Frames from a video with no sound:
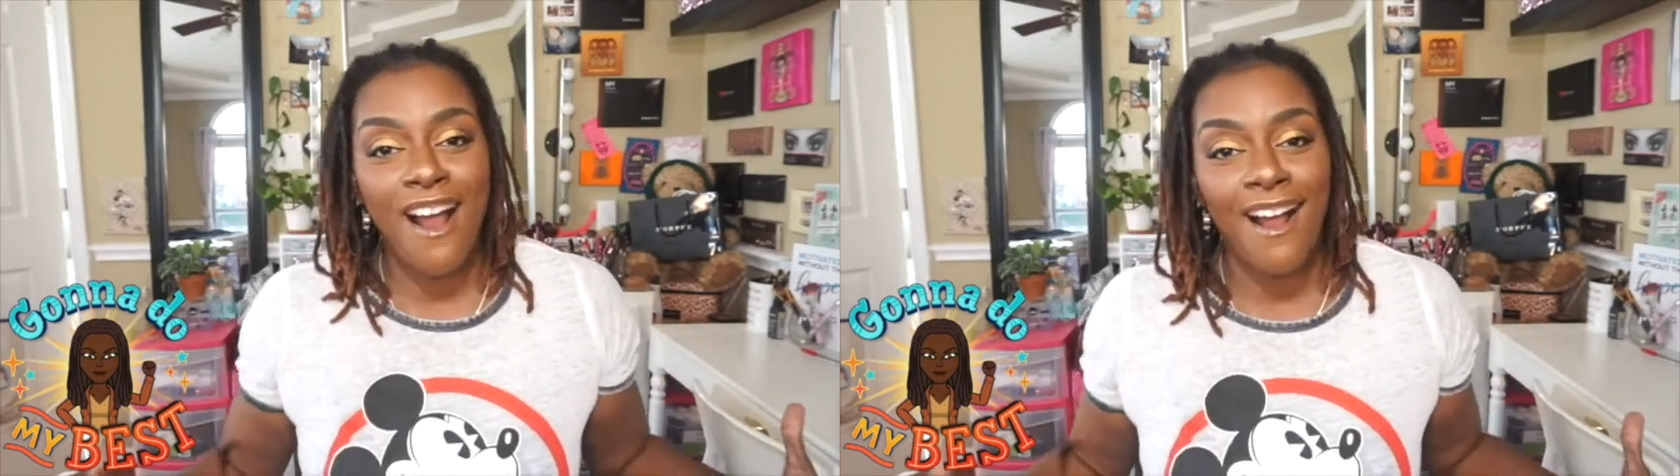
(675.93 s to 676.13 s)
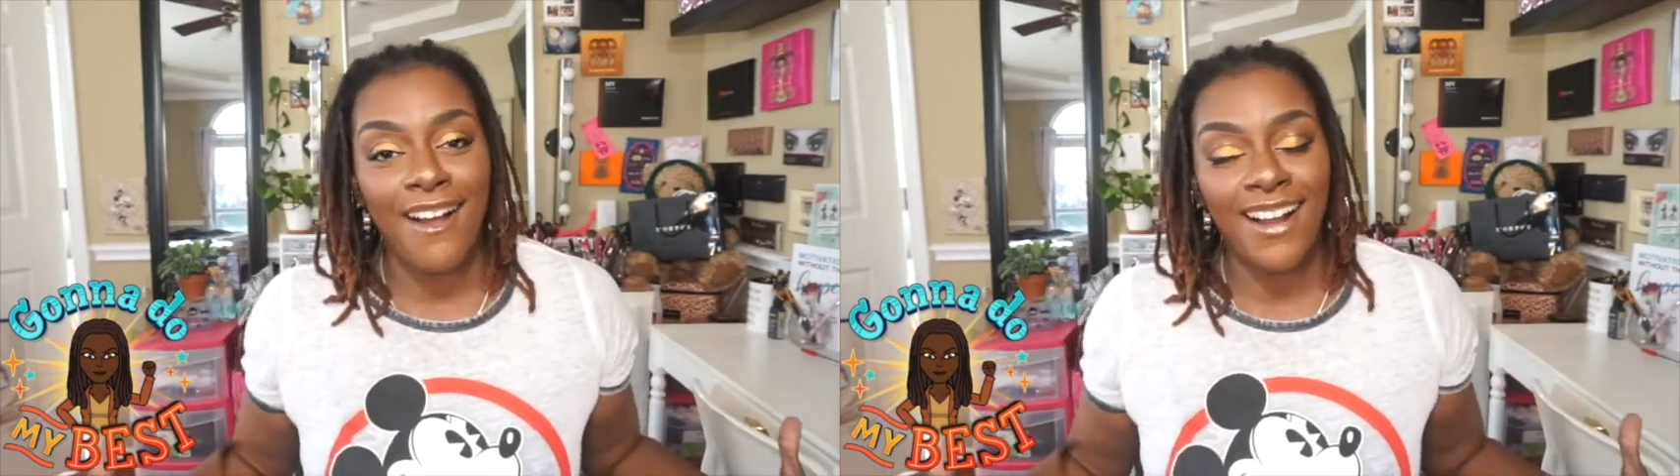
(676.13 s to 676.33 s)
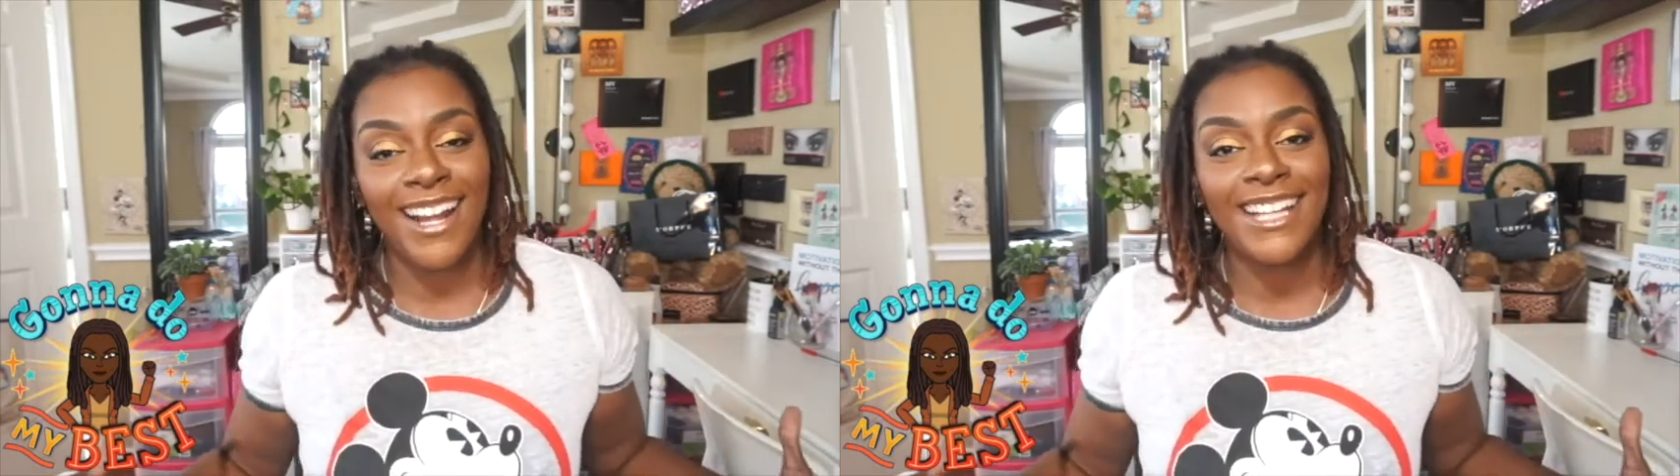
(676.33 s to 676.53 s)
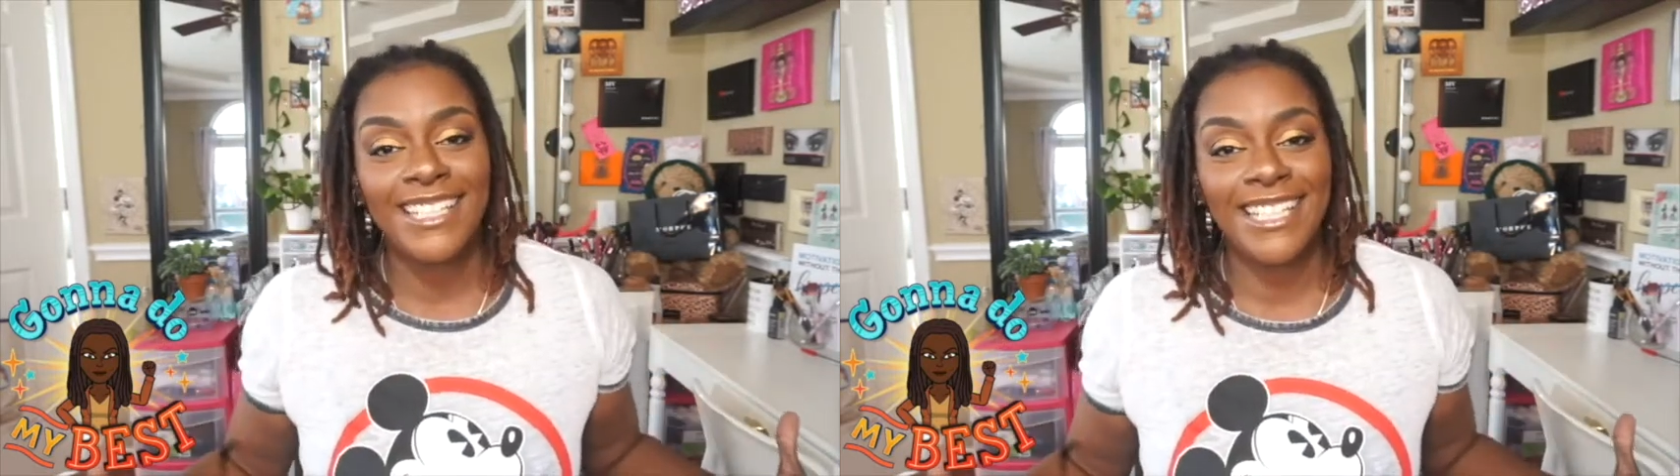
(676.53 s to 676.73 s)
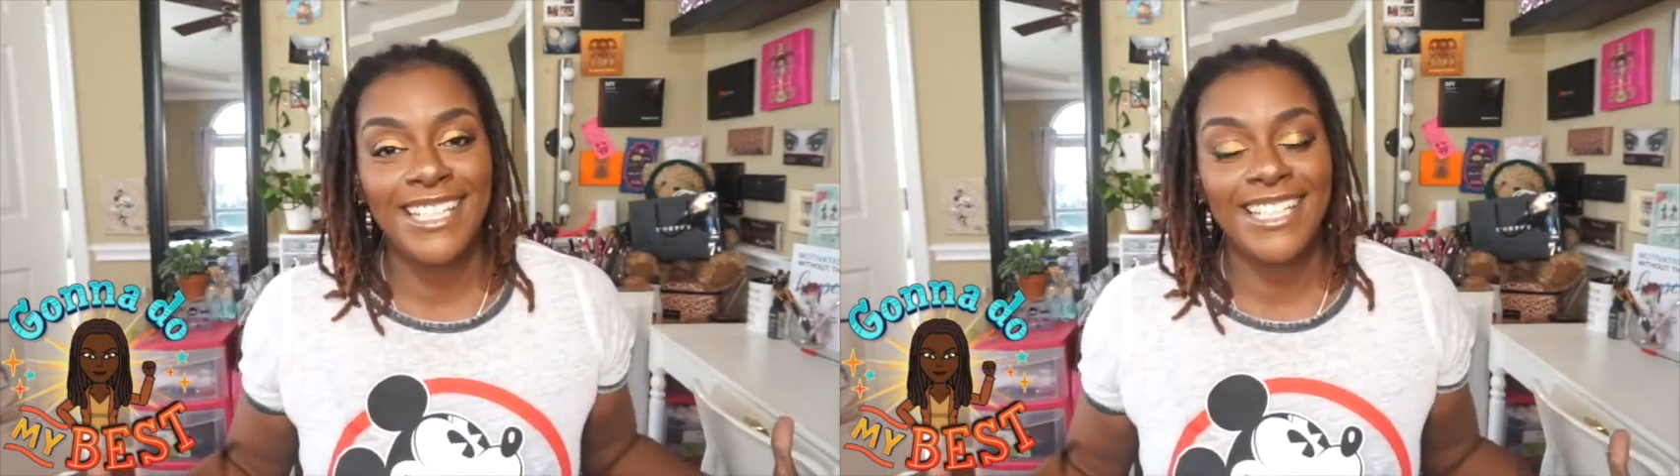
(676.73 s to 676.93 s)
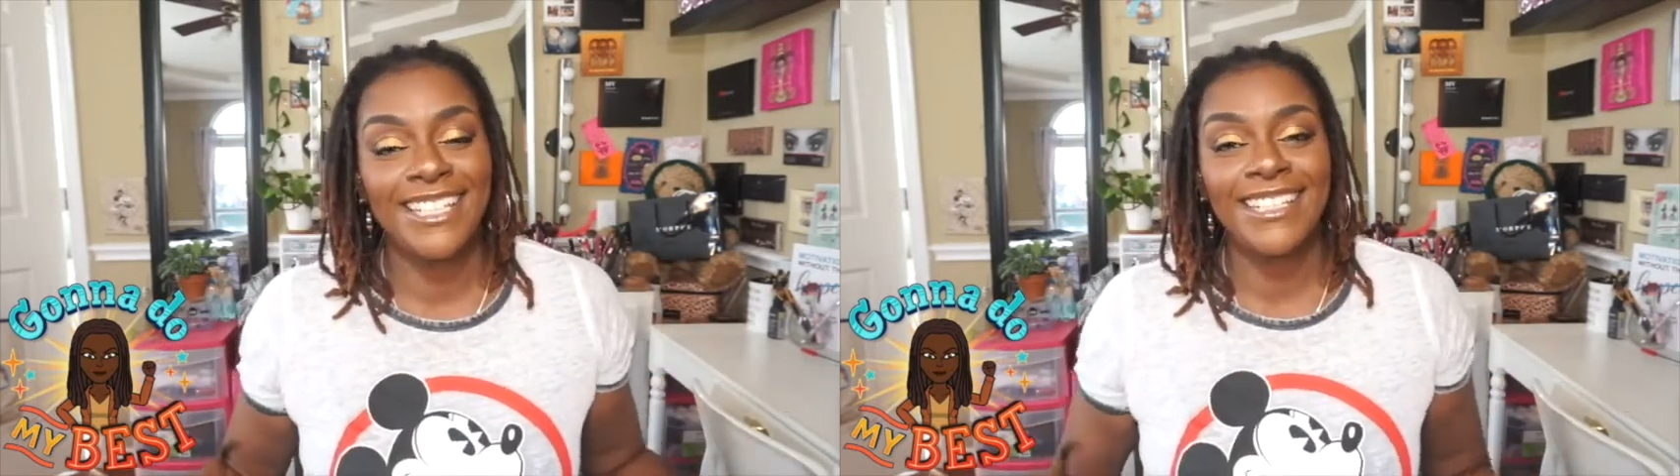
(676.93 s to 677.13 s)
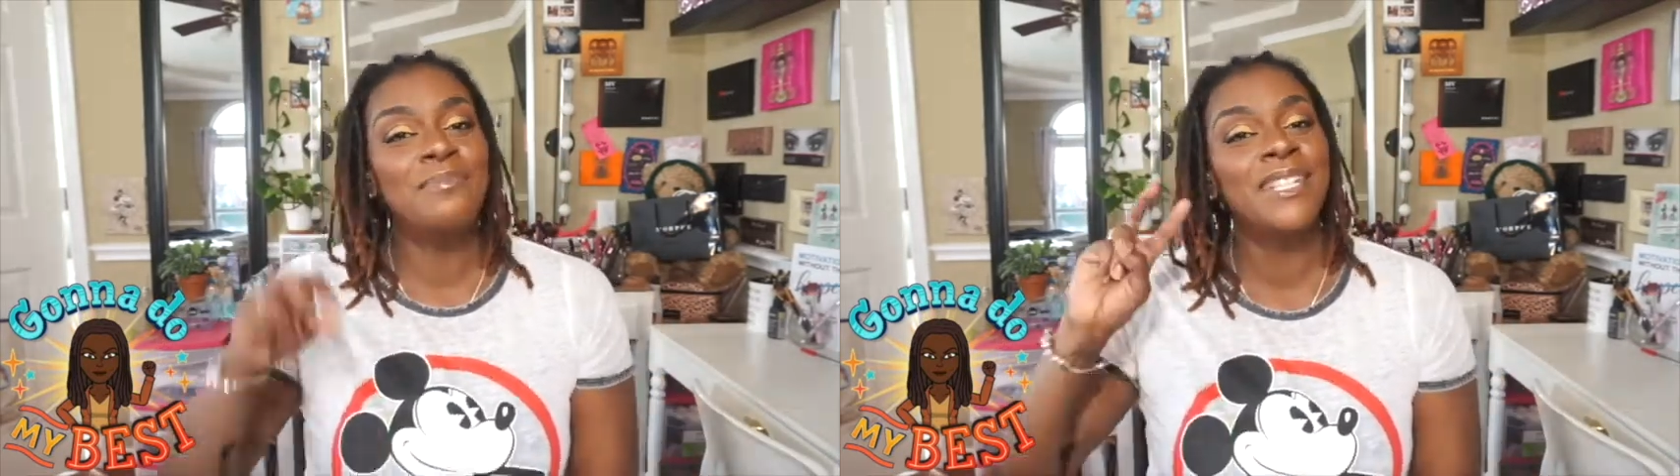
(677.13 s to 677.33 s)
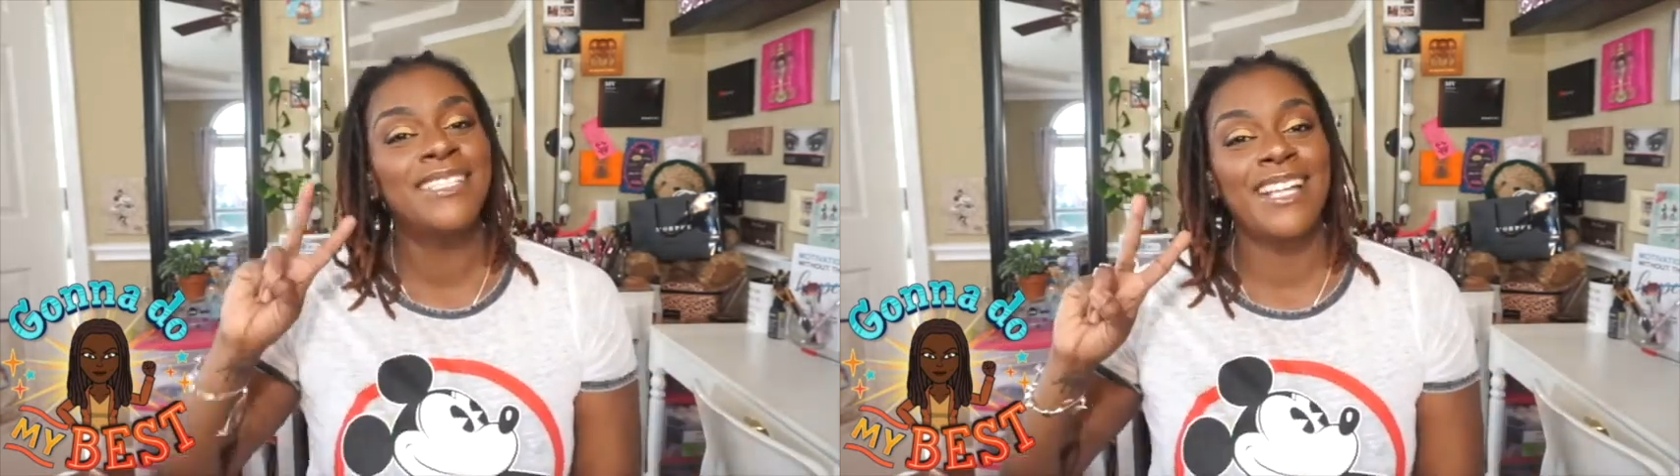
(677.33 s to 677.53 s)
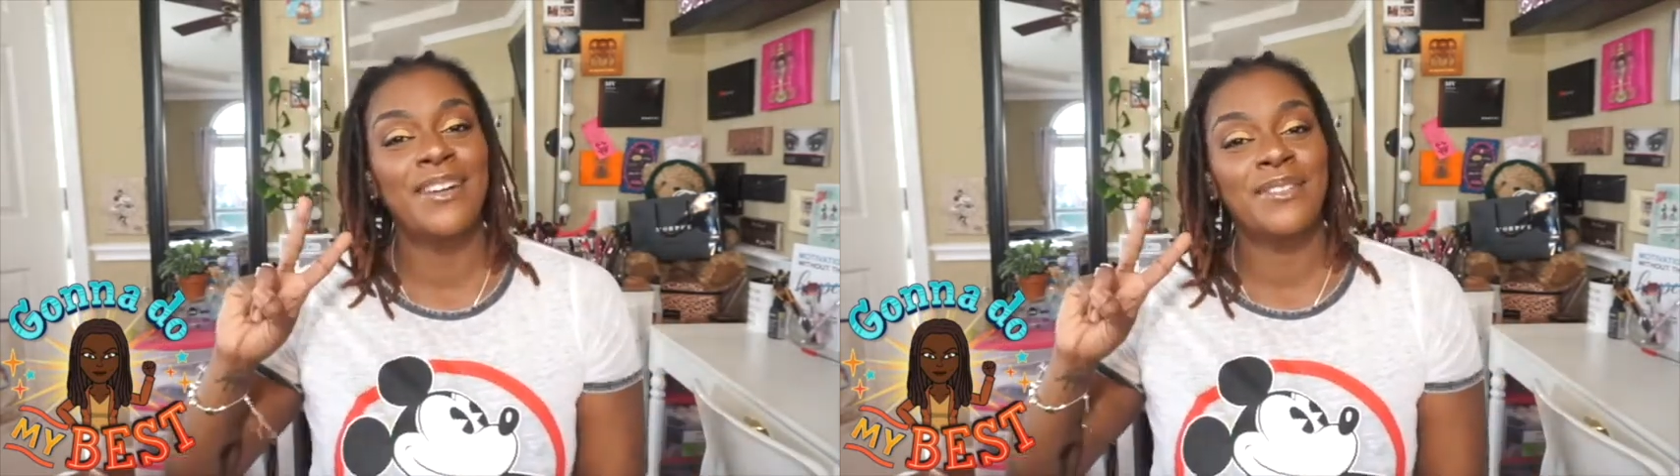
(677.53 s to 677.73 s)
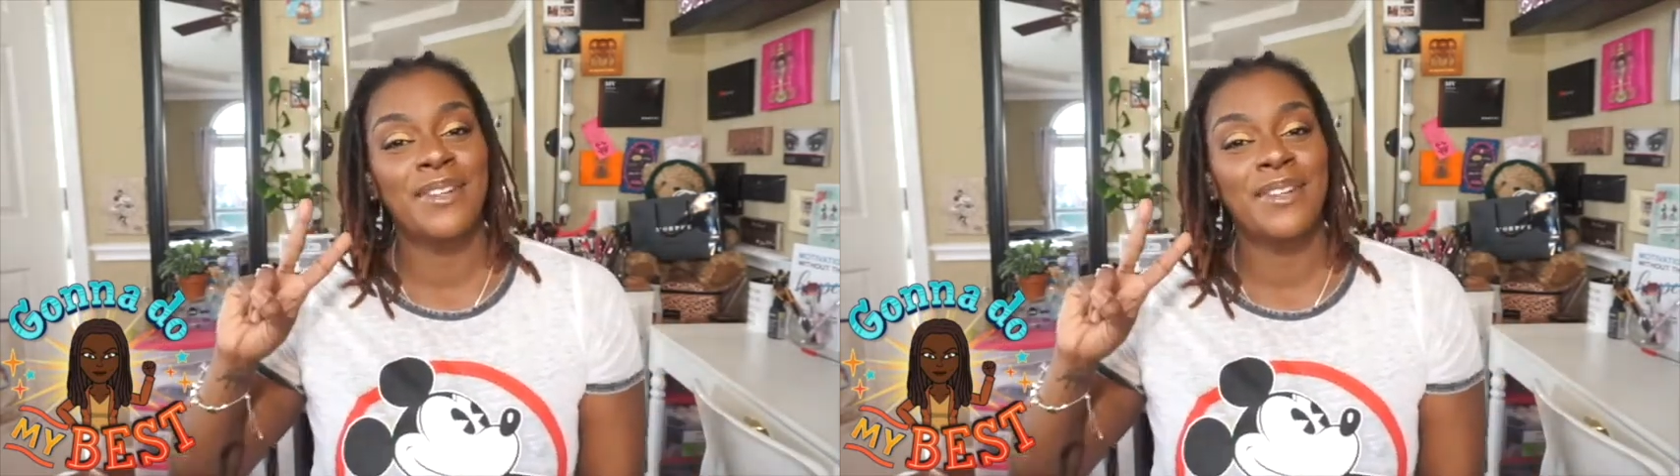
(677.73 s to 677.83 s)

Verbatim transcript: are needed peace out